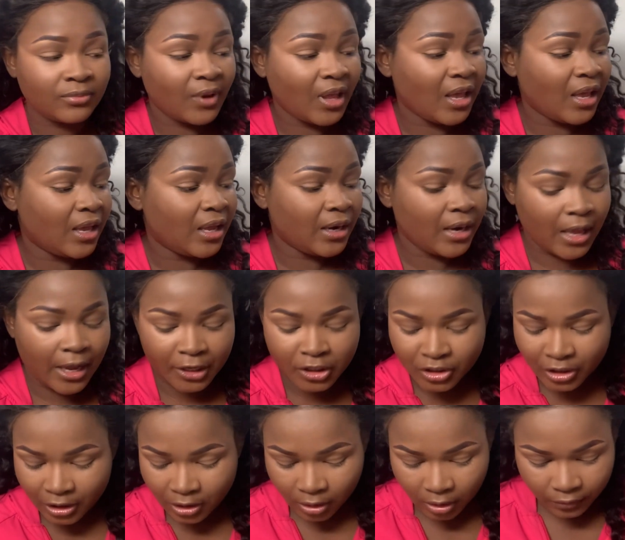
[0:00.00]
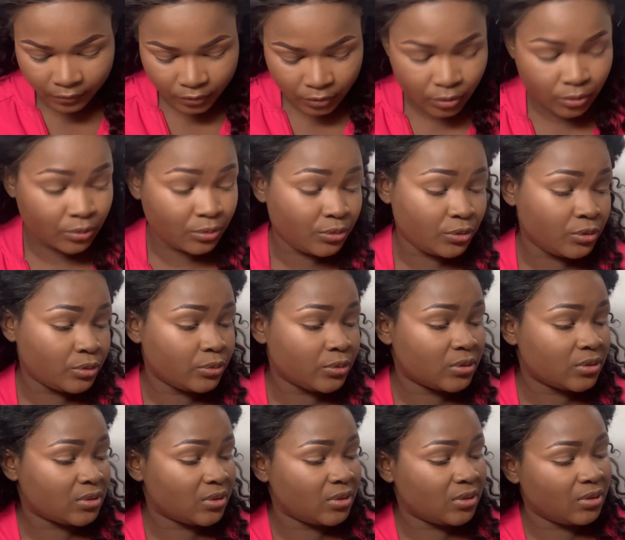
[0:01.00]
And I usually love to
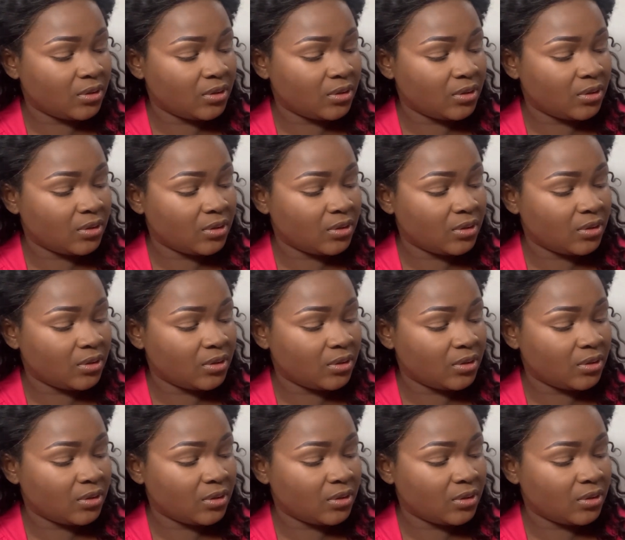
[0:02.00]
use